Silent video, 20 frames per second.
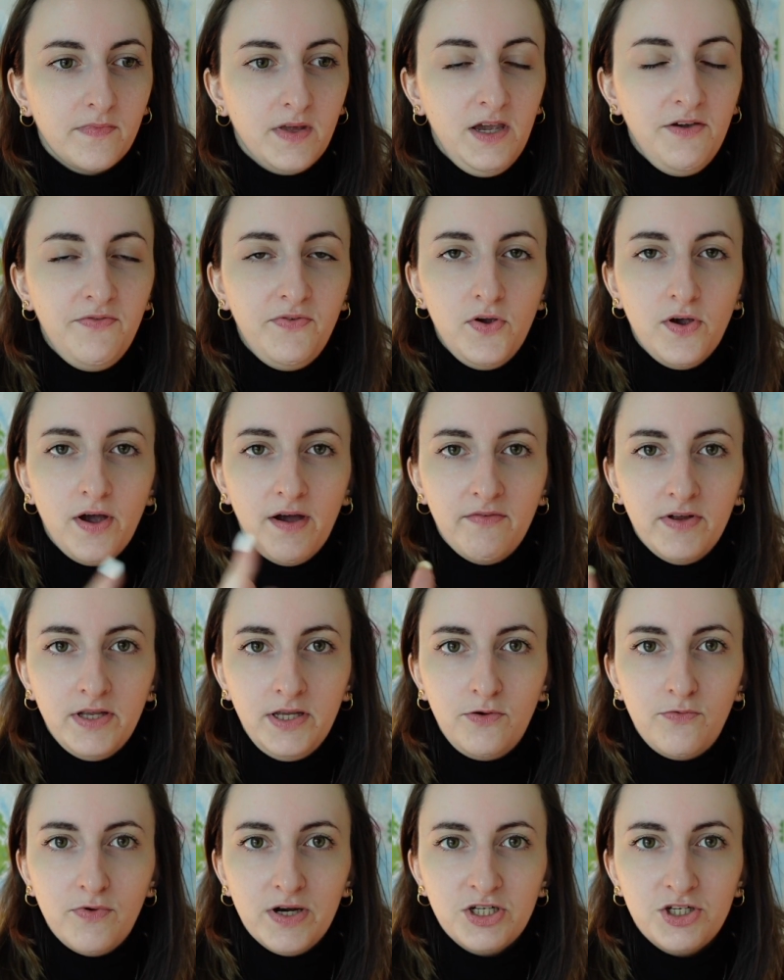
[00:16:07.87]
If you have
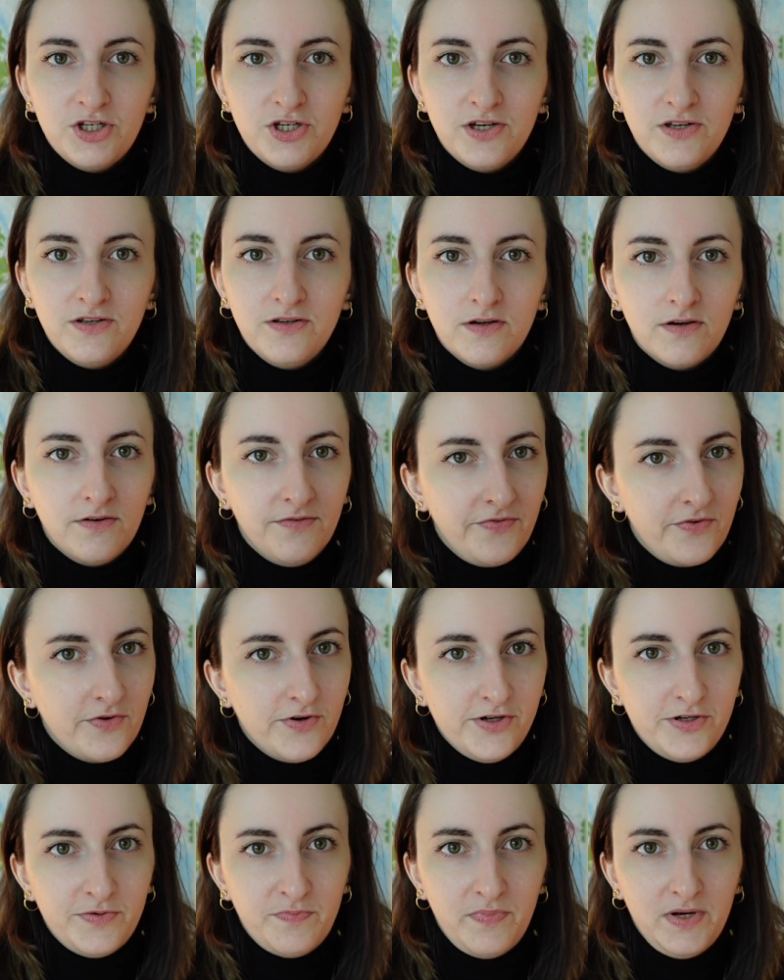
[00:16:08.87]
any question, of
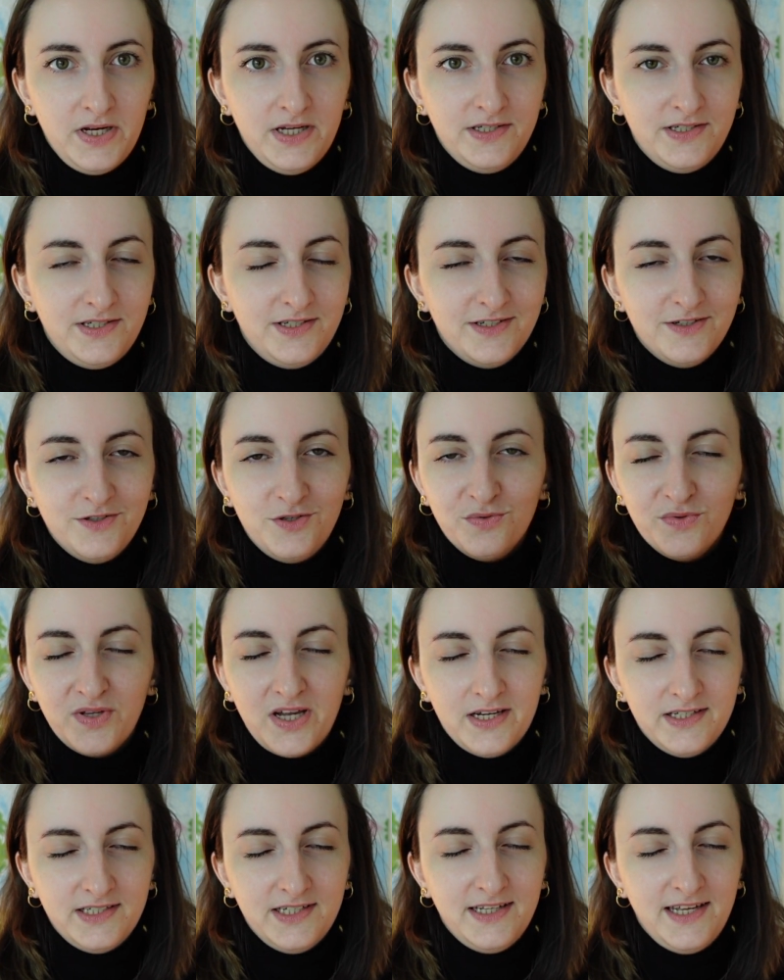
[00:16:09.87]
course, please don't
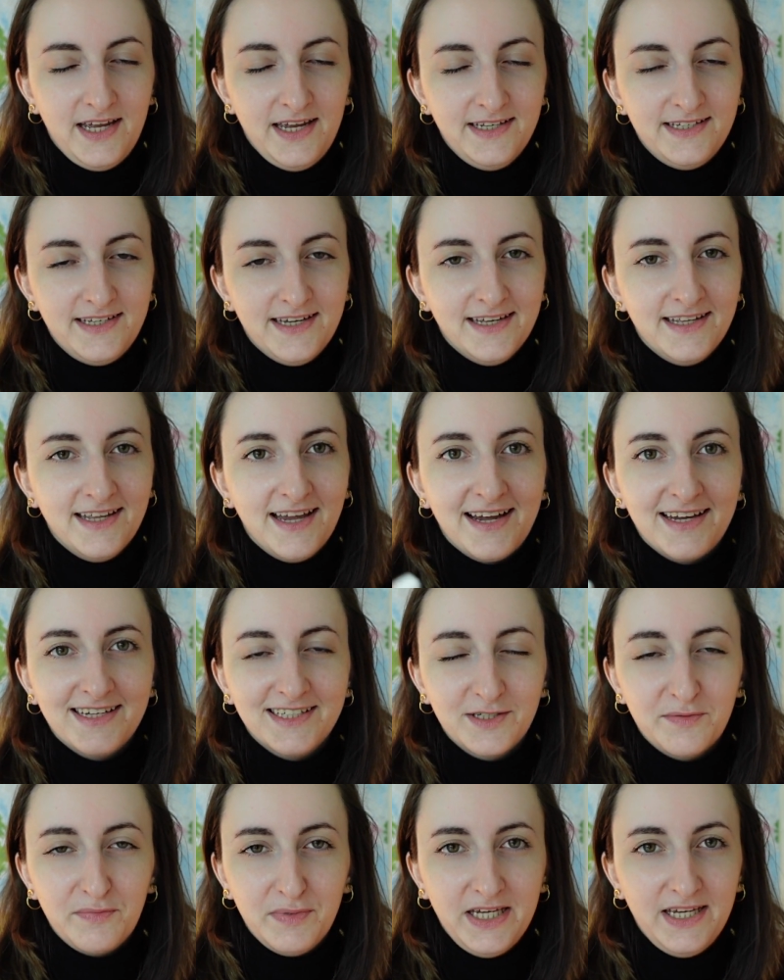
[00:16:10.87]
hesitate and
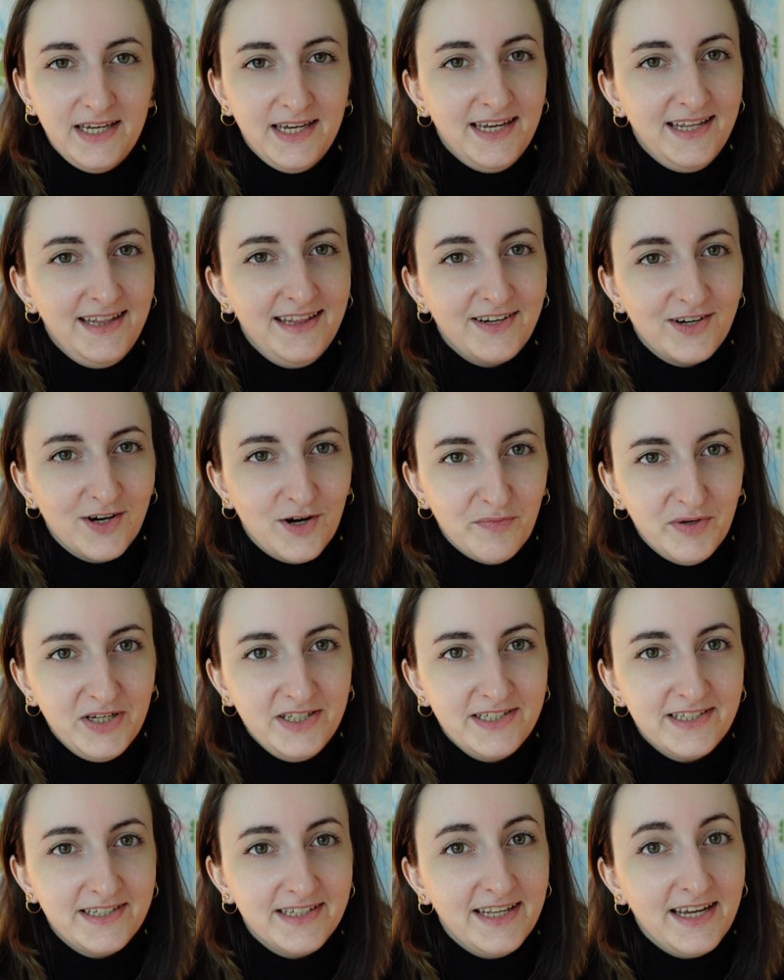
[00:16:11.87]
ask me in the
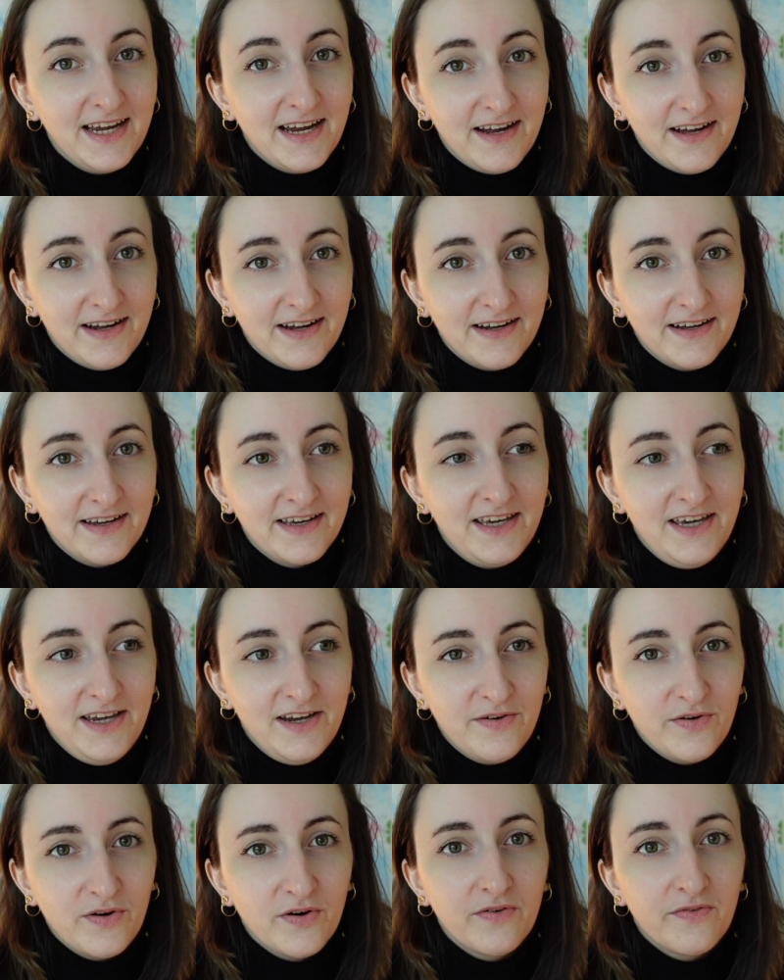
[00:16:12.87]
comments. They are
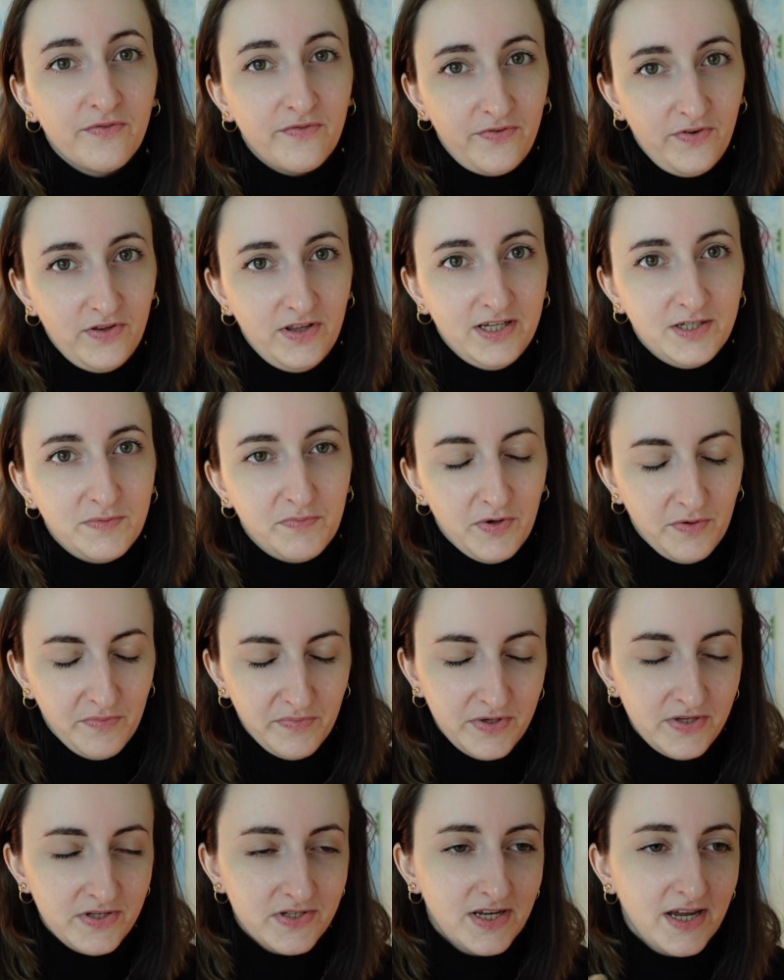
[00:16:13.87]
here for this
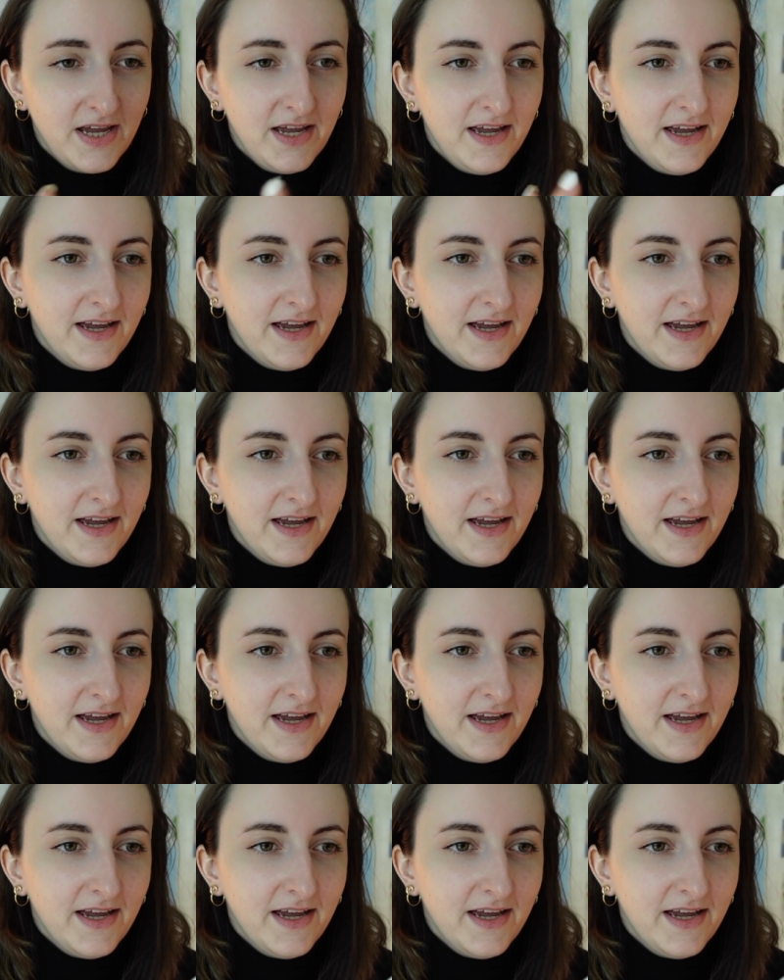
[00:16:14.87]
purpose.